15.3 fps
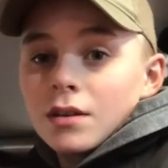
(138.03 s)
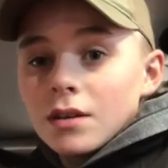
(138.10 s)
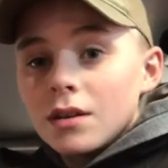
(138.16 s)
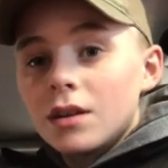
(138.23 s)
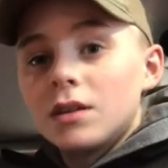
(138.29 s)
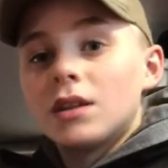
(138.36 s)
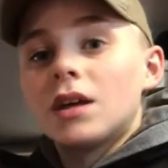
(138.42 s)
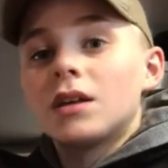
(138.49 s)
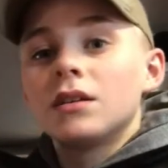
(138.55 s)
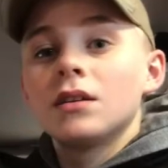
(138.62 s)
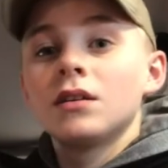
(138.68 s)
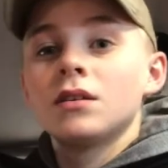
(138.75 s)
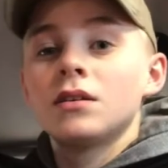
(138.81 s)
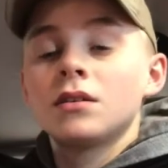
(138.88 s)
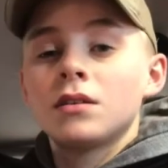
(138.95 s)
And then
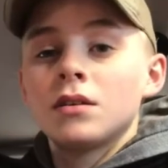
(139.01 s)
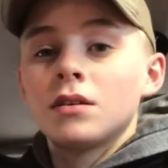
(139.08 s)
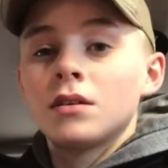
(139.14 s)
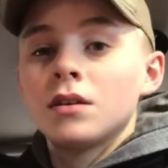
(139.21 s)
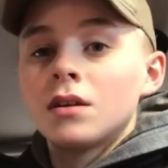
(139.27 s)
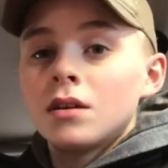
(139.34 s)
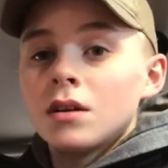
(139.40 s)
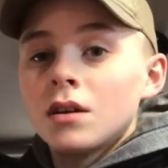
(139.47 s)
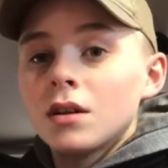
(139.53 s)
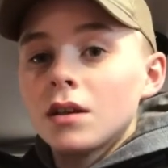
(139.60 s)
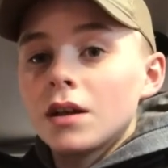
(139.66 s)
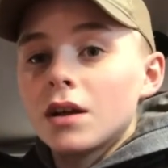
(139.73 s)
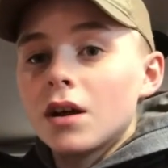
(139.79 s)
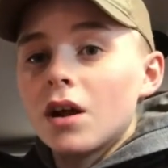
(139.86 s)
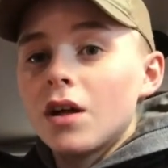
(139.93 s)

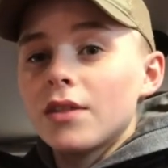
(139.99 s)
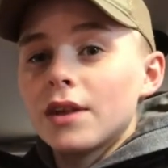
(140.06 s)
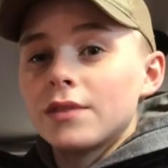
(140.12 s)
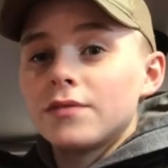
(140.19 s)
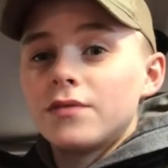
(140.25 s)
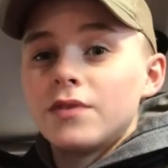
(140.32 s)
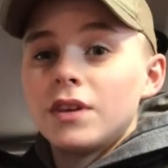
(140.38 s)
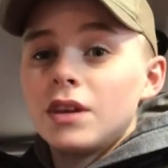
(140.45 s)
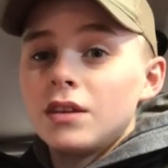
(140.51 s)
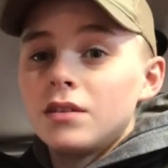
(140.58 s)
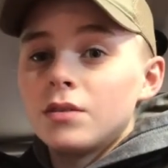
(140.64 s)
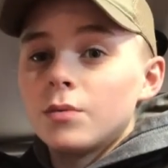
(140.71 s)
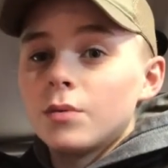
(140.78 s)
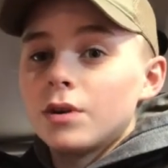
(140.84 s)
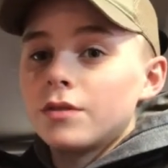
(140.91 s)
all that feed
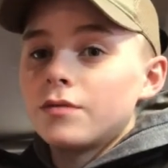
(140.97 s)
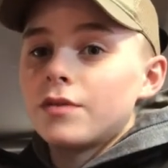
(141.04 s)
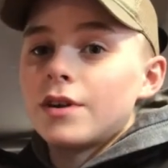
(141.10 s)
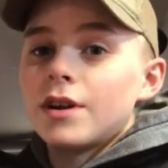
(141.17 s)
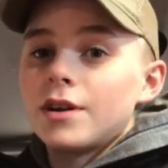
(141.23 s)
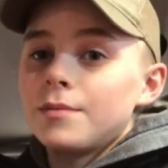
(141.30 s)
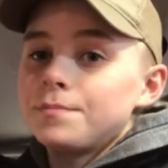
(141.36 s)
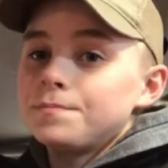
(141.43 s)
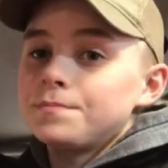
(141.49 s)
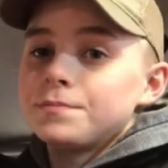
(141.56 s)
to one farm,